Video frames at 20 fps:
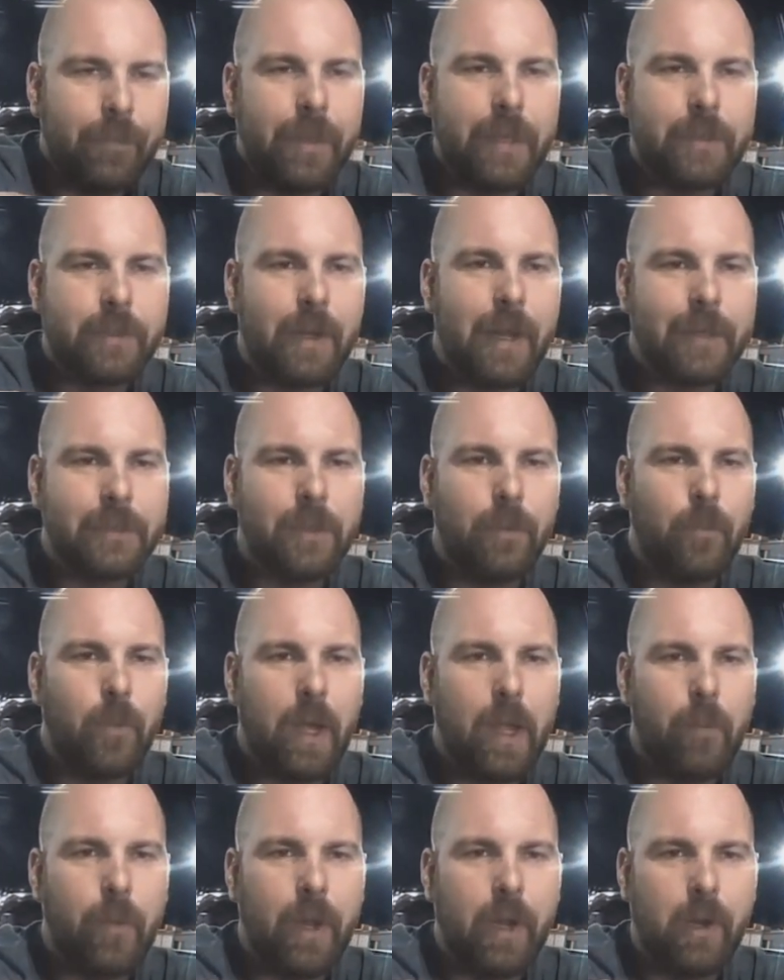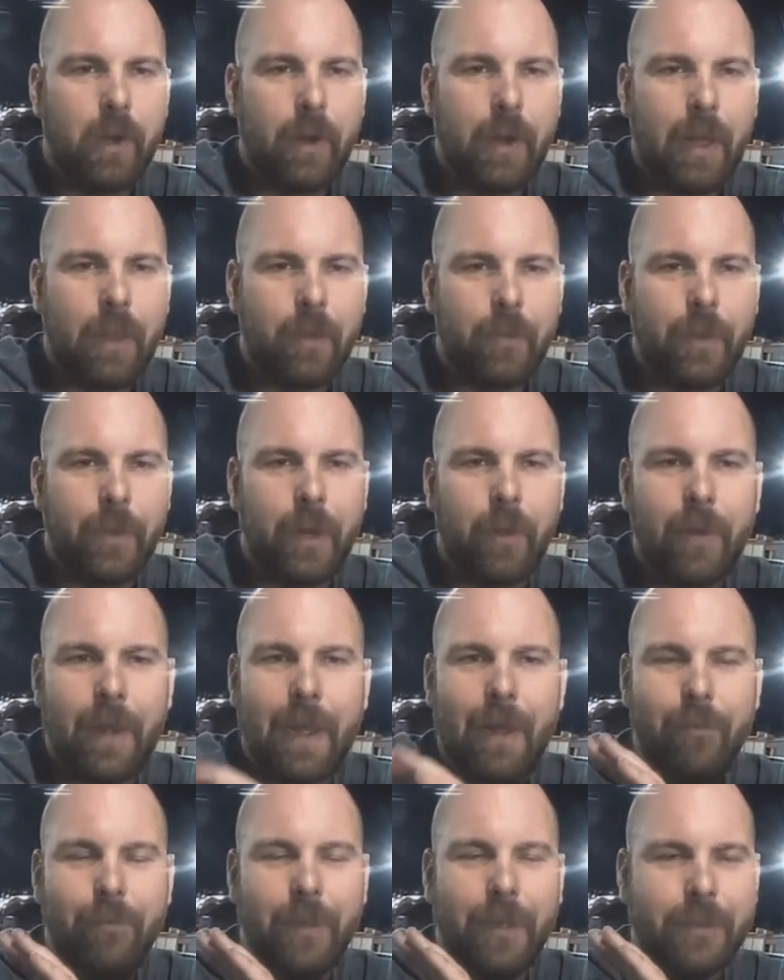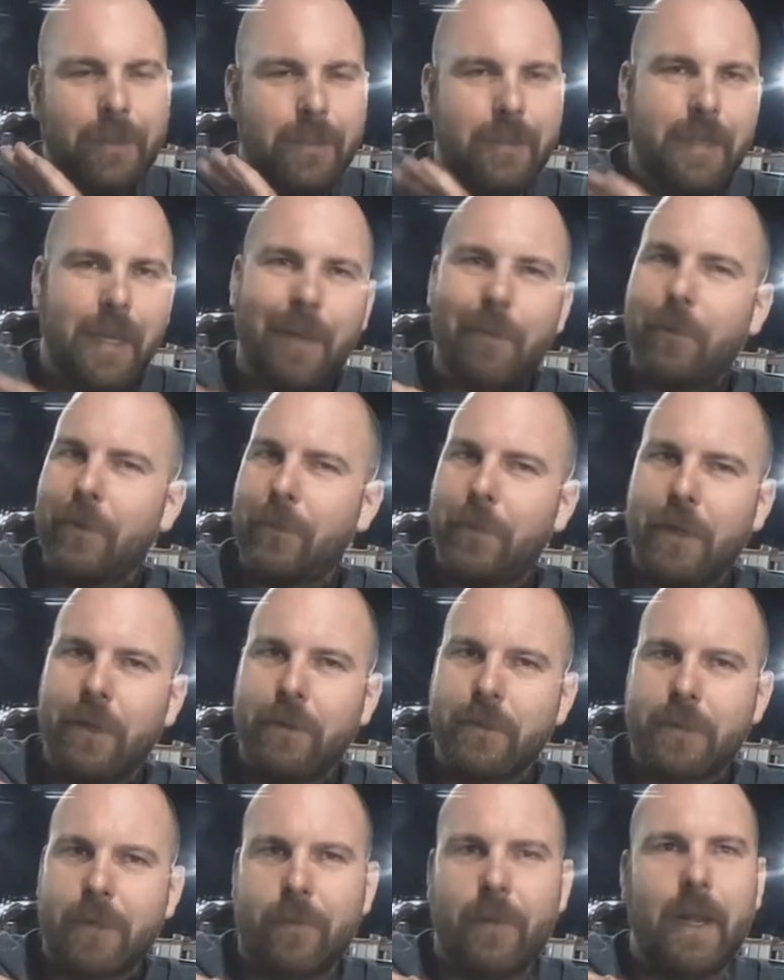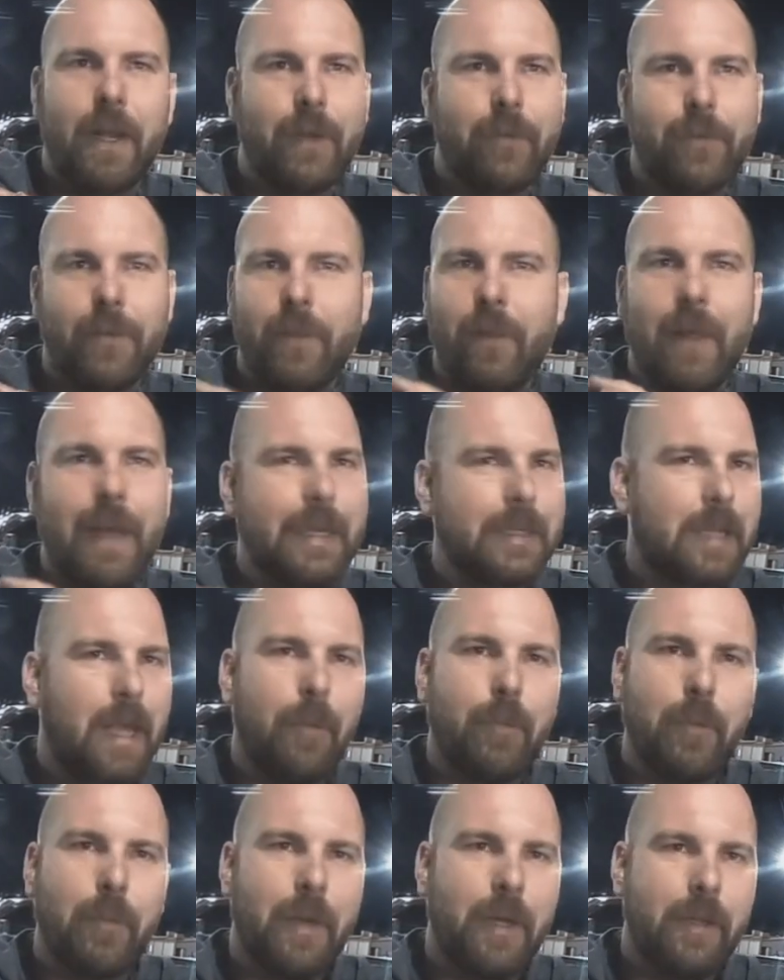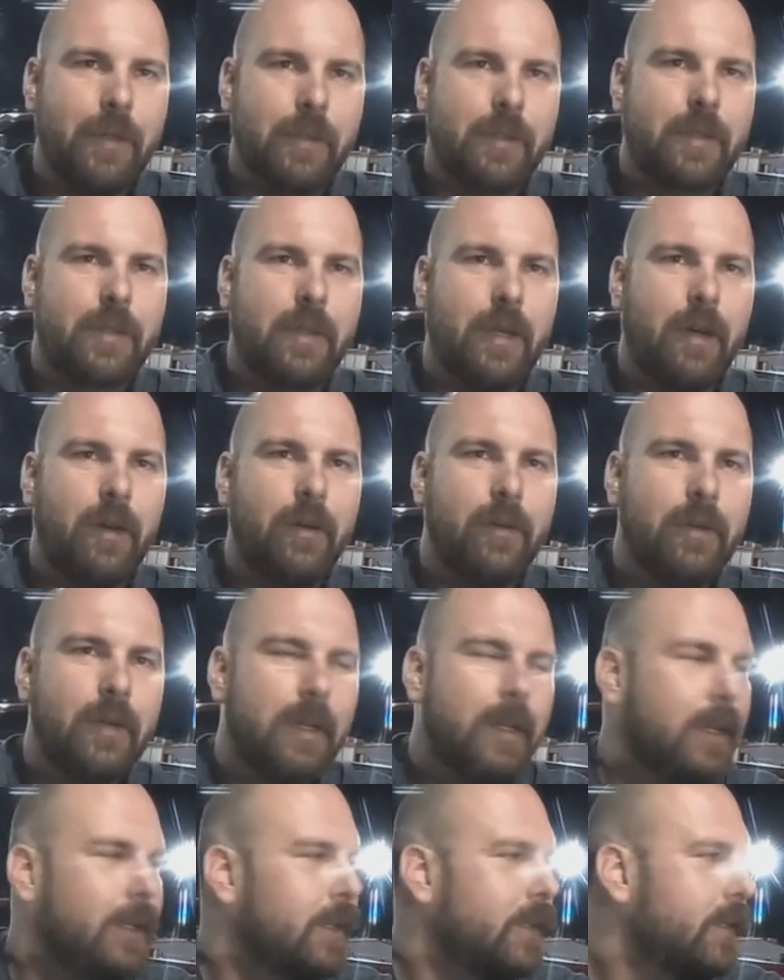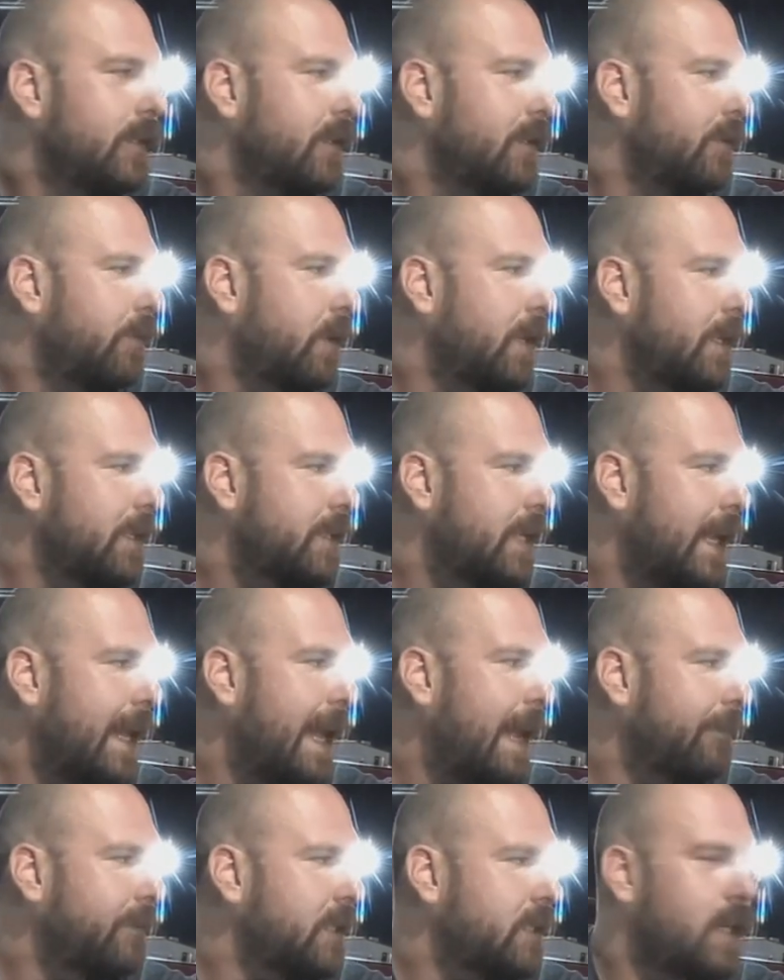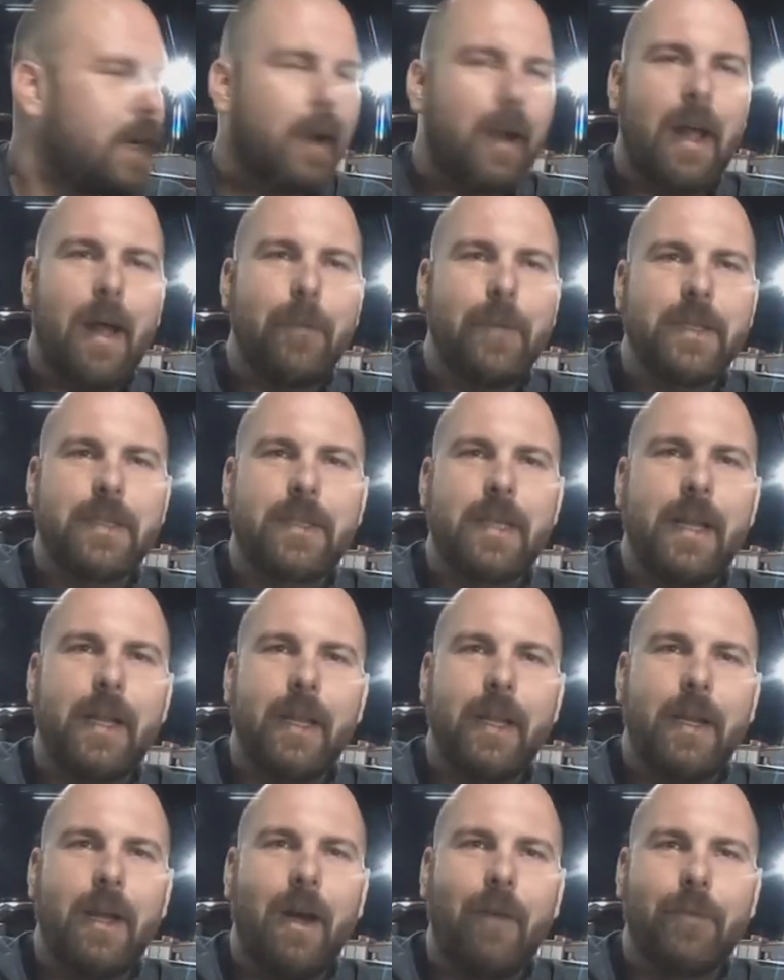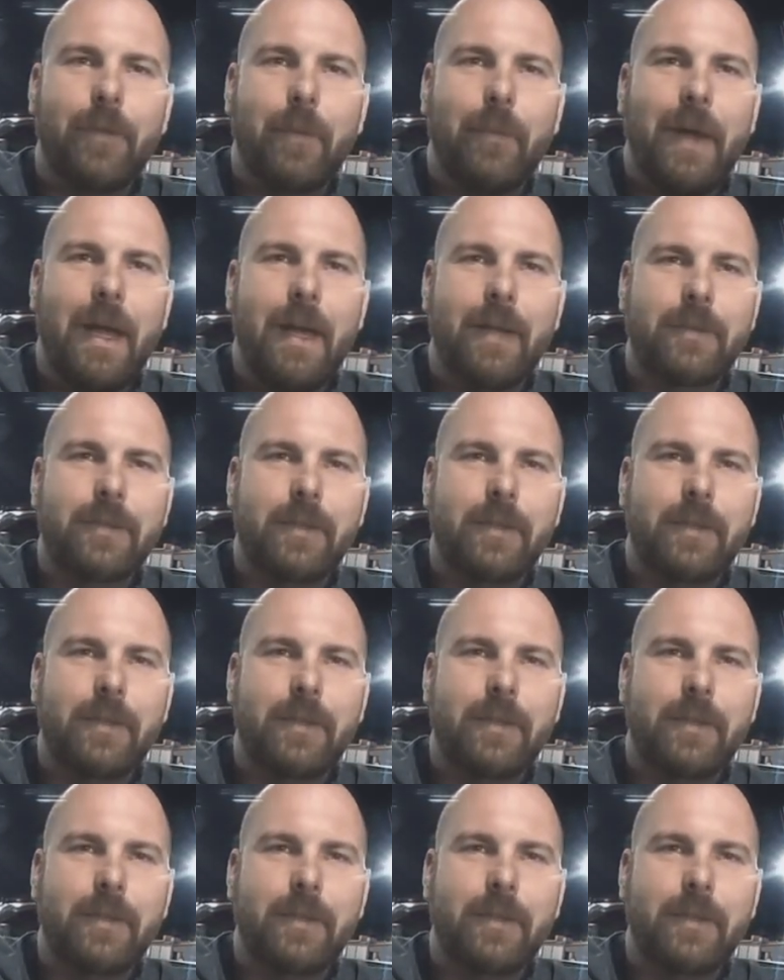Things are acting way weirder now that we don't have like the setup we've been used to running for the last couple months, so we're just gonna have to turn it up and send it and hope for the best.